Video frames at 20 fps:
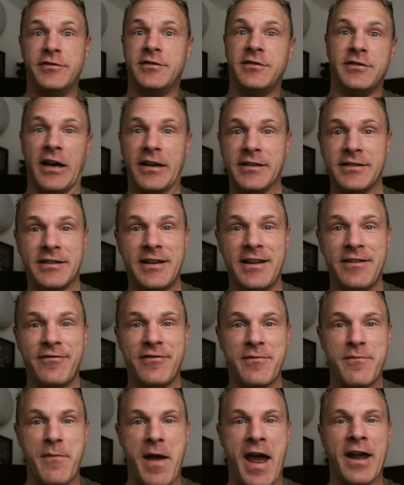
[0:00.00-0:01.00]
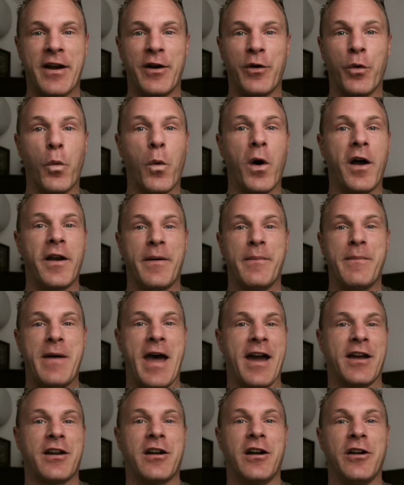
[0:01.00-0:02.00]
Does it even matter what a
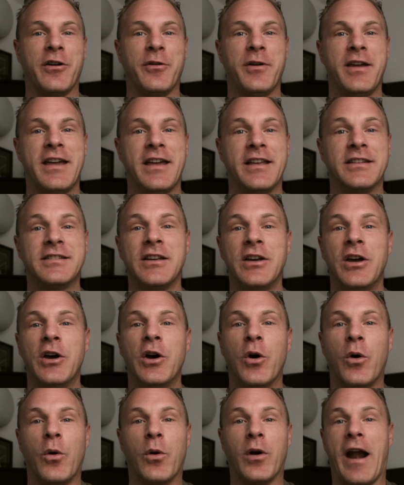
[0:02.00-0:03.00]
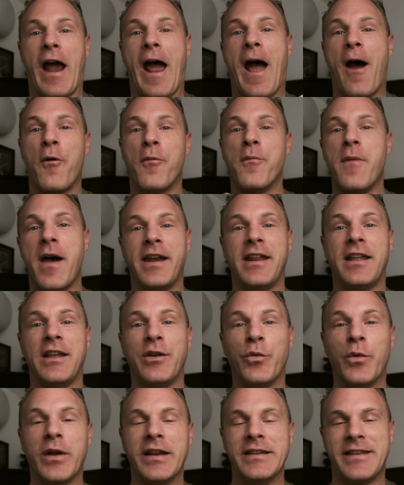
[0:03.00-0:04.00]
macro is or how many
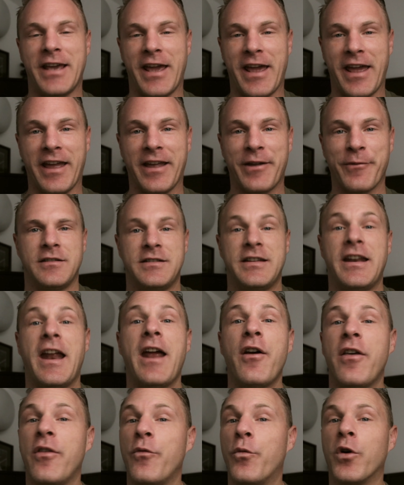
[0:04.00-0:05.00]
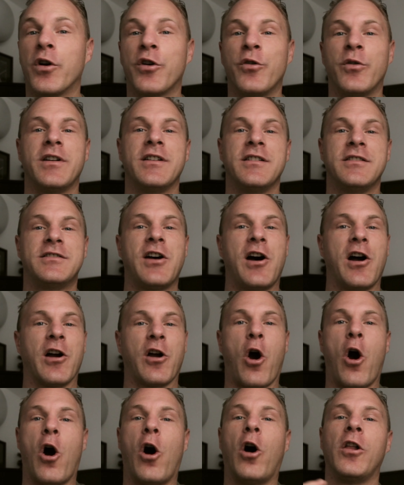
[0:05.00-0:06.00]
we take? Today, we're going to
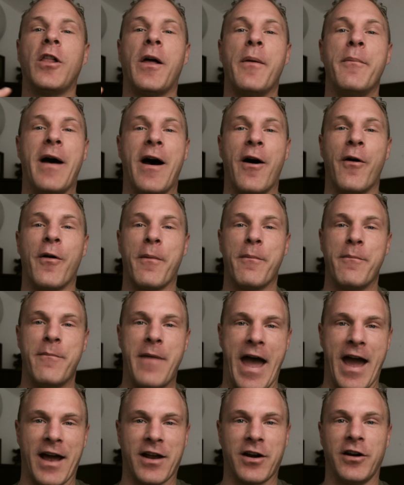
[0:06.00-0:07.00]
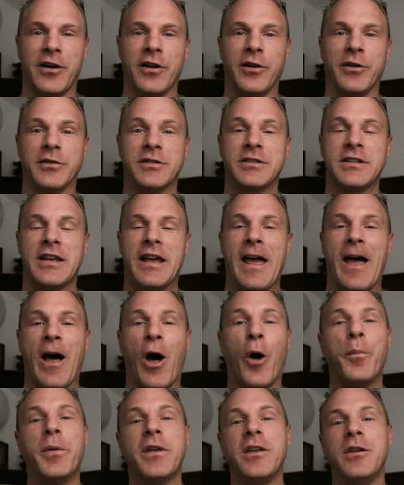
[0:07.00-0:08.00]
talk all about macros,
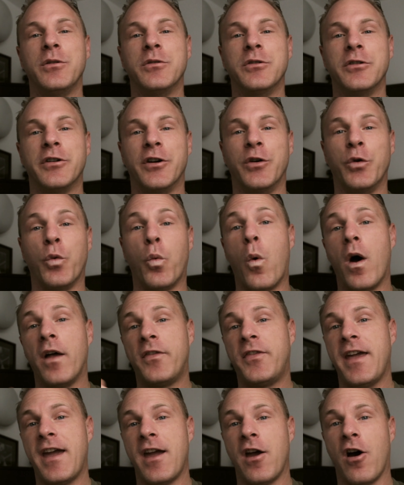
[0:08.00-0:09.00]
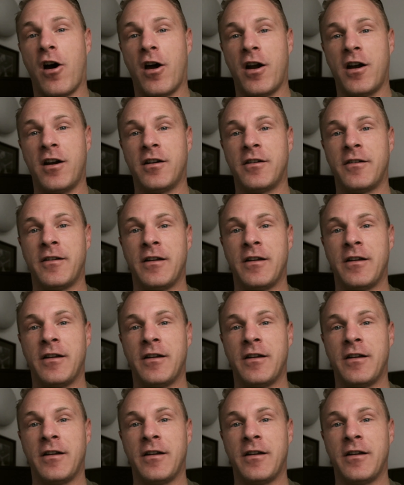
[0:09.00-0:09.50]
helping you learn what they are,